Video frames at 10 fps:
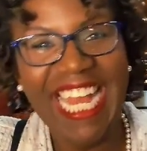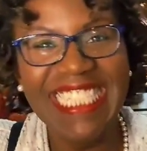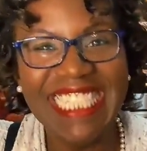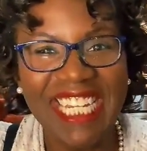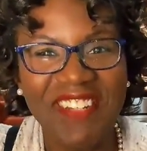
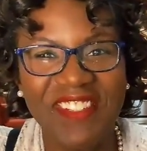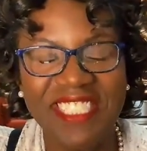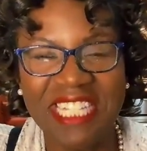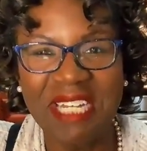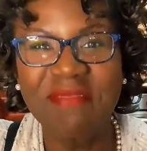Has that ever
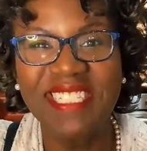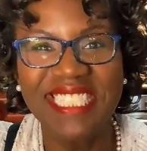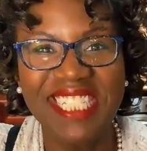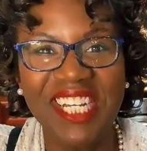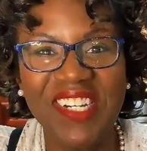stopped
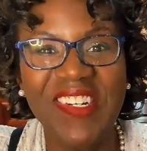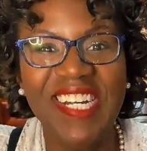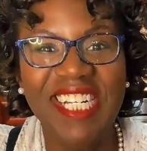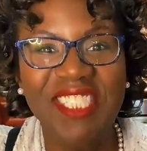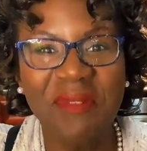us? No.
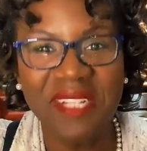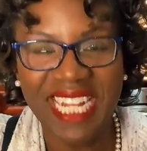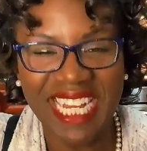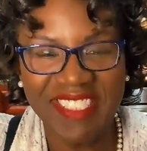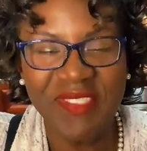So we're
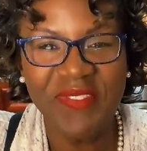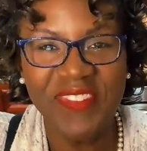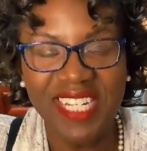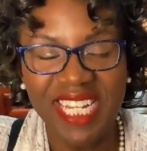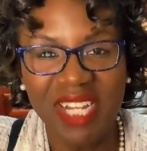going to have some
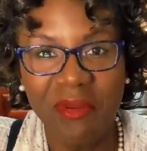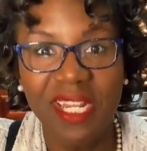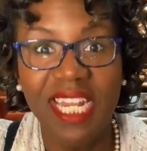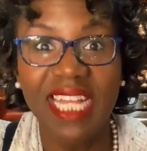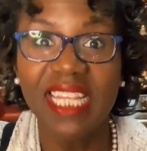fun here. We're
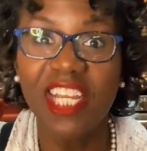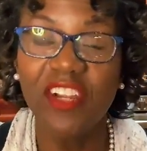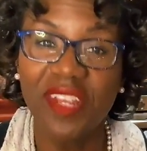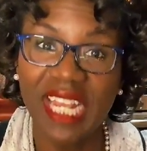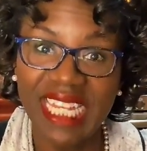going to get the
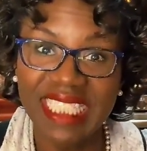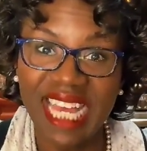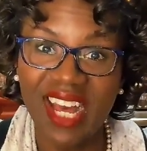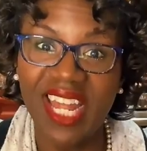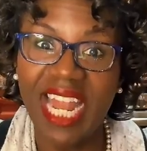ingredients
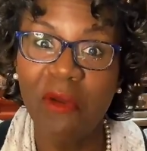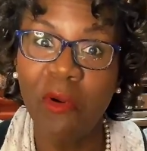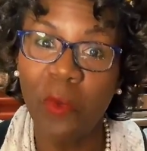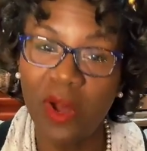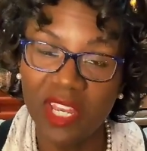out, and I
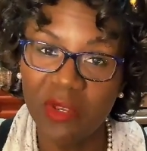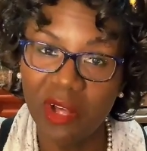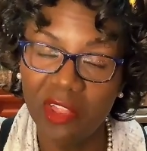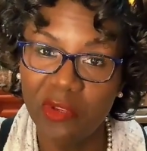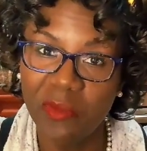will walk
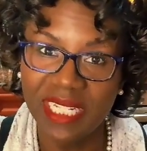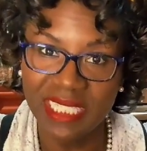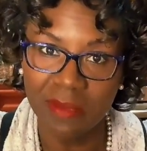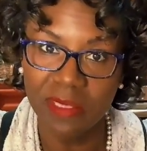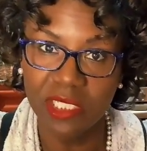you all through my
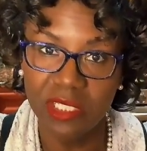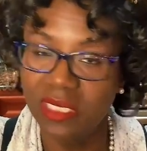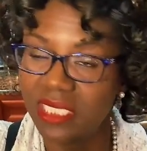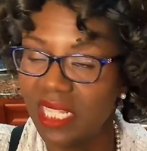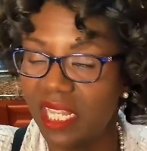
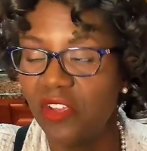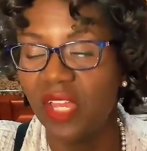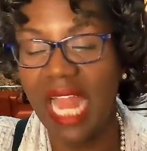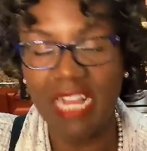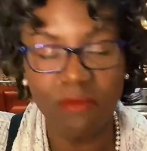substitutes, and then you
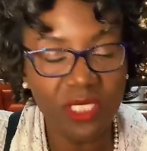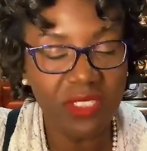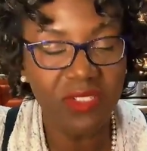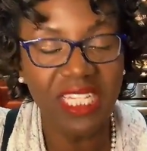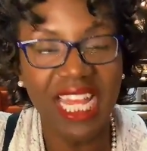can
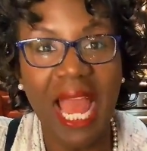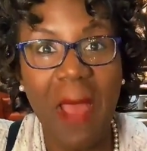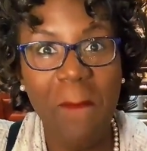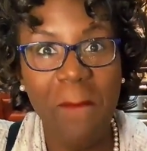absolutely